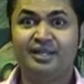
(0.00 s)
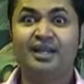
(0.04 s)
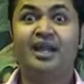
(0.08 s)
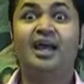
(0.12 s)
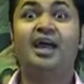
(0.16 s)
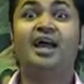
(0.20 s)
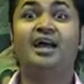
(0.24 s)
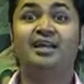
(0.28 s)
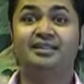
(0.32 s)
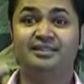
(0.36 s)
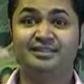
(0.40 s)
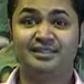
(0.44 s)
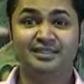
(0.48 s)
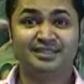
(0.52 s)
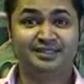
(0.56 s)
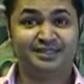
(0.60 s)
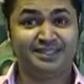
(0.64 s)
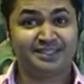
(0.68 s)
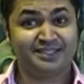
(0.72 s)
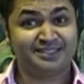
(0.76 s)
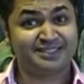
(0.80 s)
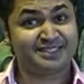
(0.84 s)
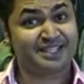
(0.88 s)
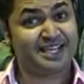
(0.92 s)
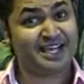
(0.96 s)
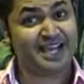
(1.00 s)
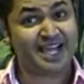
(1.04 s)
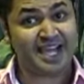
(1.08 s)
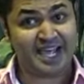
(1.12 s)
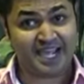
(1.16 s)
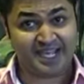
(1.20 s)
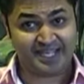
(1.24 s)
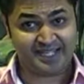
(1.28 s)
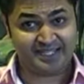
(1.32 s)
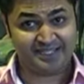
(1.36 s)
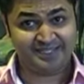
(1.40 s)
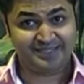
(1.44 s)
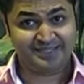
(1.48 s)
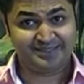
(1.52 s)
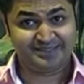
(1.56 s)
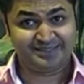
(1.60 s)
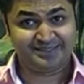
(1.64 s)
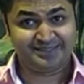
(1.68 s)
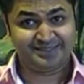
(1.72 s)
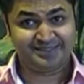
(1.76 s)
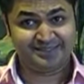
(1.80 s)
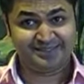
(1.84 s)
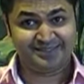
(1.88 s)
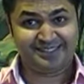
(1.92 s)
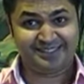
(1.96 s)
and then there's A,
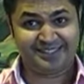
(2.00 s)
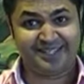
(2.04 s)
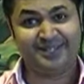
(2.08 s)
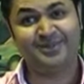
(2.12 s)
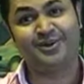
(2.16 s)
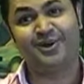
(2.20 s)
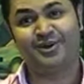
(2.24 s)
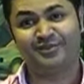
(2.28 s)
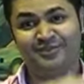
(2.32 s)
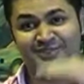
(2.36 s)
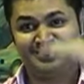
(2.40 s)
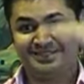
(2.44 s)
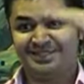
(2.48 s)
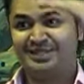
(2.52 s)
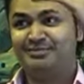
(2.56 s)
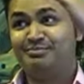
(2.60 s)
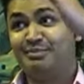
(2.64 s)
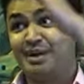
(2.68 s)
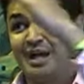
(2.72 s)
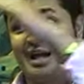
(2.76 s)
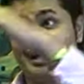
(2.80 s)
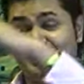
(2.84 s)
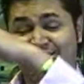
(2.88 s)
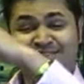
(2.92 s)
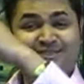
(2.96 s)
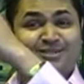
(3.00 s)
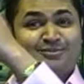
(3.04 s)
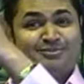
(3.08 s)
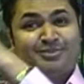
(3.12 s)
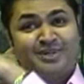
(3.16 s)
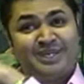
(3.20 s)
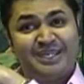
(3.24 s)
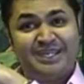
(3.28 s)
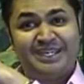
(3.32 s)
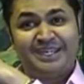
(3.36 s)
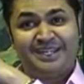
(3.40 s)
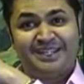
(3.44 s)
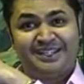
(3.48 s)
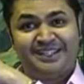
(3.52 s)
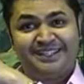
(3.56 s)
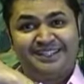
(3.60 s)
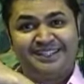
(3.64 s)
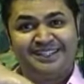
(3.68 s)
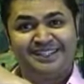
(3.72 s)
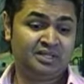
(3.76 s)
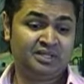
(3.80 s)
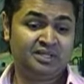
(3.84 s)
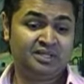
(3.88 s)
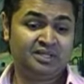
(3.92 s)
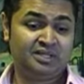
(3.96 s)
and obviously Marc's up here.
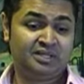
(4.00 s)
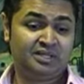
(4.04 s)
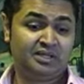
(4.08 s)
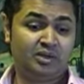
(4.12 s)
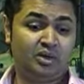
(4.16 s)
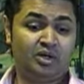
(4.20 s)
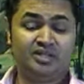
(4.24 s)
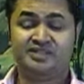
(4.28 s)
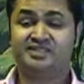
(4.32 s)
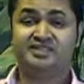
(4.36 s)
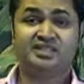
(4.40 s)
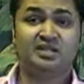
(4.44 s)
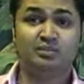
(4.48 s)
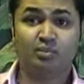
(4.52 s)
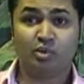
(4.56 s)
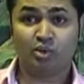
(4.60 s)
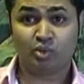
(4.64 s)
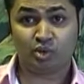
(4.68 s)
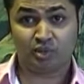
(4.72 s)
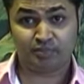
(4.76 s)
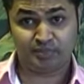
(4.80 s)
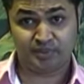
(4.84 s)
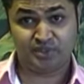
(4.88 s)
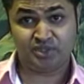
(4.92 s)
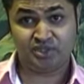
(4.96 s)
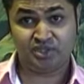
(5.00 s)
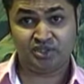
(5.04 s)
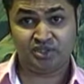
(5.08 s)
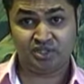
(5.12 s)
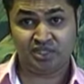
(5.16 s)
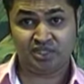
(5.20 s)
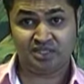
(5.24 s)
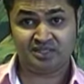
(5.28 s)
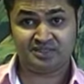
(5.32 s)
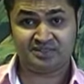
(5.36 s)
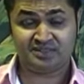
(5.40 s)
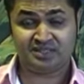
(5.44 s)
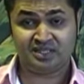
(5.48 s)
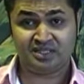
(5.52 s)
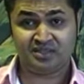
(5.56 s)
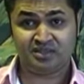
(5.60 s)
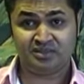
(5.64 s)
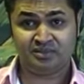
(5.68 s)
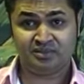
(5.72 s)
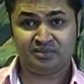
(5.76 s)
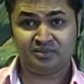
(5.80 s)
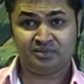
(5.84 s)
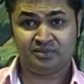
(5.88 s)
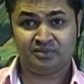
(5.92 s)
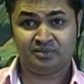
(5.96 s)
I see more opportunities now,
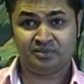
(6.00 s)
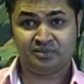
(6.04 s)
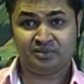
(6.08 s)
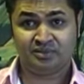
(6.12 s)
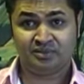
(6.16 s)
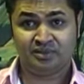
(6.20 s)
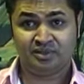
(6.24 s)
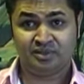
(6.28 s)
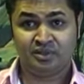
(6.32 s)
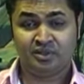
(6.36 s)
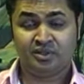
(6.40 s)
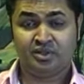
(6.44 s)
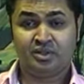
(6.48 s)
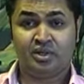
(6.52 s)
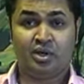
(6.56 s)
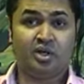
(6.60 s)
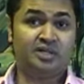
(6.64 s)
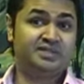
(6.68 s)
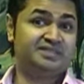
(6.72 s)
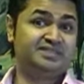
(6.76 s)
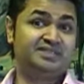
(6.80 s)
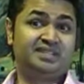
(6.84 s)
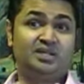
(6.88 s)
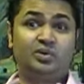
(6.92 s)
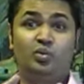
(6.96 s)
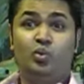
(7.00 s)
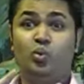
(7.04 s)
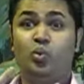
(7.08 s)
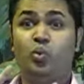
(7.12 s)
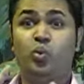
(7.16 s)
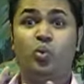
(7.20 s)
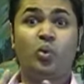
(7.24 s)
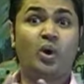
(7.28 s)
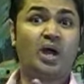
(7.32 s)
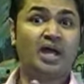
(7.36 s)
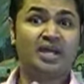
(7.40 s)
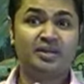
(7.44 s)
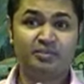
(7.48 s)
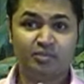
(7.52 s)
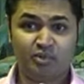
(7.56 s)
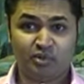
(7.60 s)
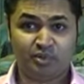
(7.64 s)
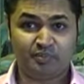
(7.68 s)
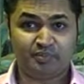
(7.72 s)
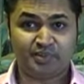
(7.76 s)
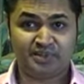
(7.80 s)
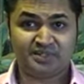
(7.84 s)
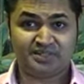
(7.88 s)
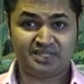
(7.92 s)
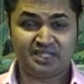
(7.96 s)
I see way more
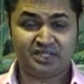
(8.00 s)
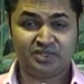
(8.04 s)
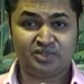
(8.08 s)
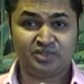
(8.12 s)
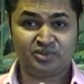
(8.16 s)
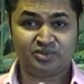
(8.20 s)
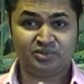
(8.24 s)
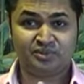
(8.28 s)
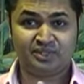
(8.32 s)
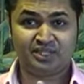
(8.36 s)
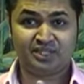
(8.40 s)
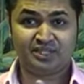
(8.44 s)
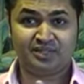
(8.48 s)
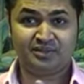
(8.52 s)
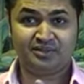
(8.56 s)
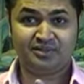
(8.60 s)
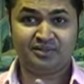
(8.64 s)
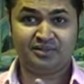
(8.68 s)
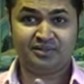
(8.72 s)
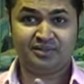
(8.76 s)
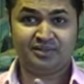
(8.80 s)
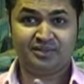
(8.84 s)
potential now.